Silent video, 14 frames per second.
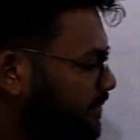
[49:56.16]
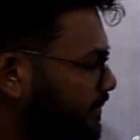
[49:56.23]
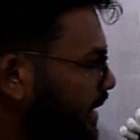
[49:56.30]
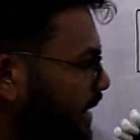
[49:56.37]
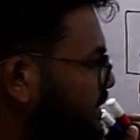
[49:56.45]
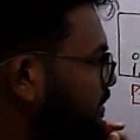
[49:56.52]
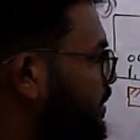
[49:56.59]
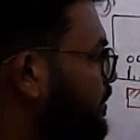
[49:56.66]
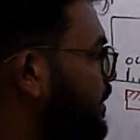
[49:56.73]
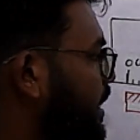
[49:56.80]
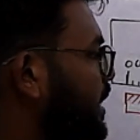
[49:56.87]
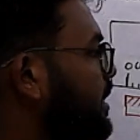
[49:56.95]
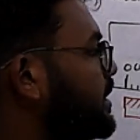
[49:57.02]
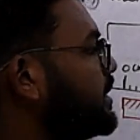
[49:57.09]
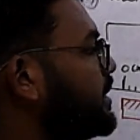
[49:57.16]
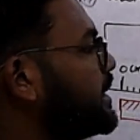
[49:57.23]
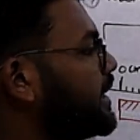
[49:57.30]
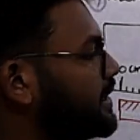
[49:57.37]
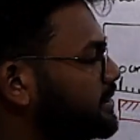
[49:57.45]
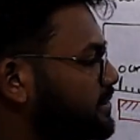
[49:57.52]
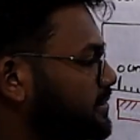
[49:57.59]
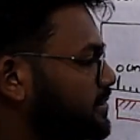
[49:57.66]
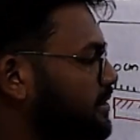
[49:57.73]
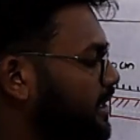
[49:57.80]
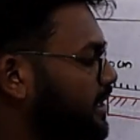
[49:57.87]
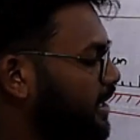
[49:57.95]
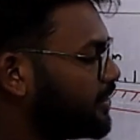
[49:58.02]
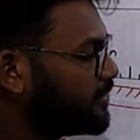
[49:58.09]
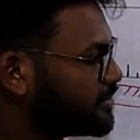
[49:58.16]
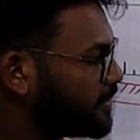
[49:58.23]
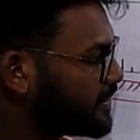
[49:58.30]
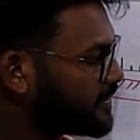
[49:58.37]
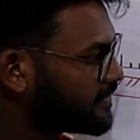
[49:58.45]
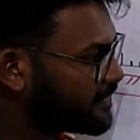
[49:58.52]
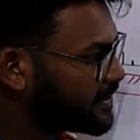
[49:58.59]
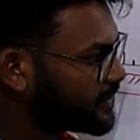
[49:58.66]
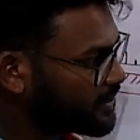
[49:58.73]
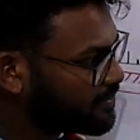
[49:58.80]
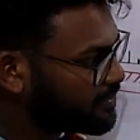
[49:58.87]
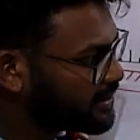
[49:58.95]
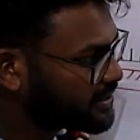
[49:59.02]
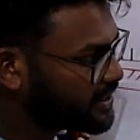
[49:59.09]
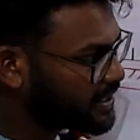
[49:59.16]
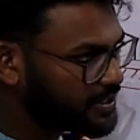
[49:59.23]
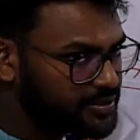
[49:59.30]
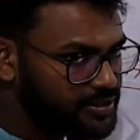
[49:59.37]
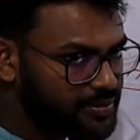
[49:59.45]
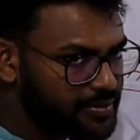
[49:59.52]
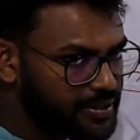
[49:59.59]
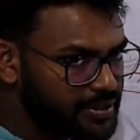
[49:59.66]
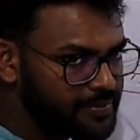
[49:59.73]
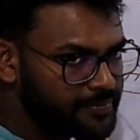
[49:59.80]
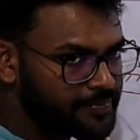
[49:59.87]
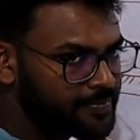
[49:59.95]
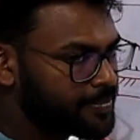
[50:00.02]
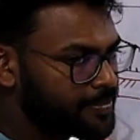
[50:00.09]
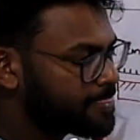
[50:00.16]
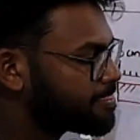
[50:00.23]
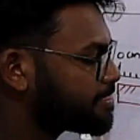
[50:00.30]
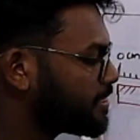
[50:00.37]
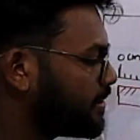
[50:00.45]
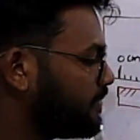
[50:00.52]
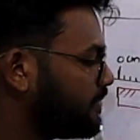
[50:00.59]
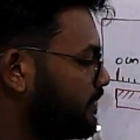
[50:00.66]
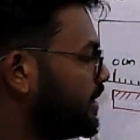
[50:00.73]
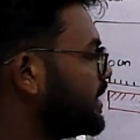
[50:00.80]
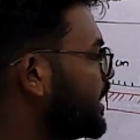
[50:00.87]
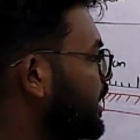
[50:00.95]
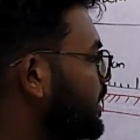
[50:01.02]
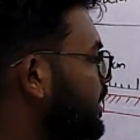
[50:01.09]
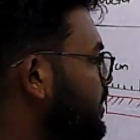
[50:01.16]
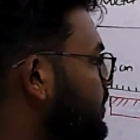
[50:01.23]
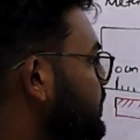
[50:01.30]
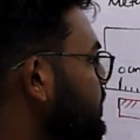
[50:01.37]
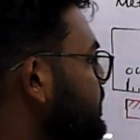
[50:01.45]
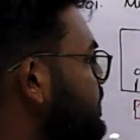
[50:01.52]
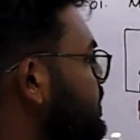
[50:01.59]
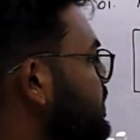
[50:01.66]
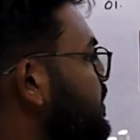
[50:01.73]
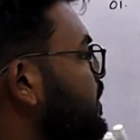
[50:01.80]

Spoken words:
maximum error that is kind of specific to the measuring instrument, we can use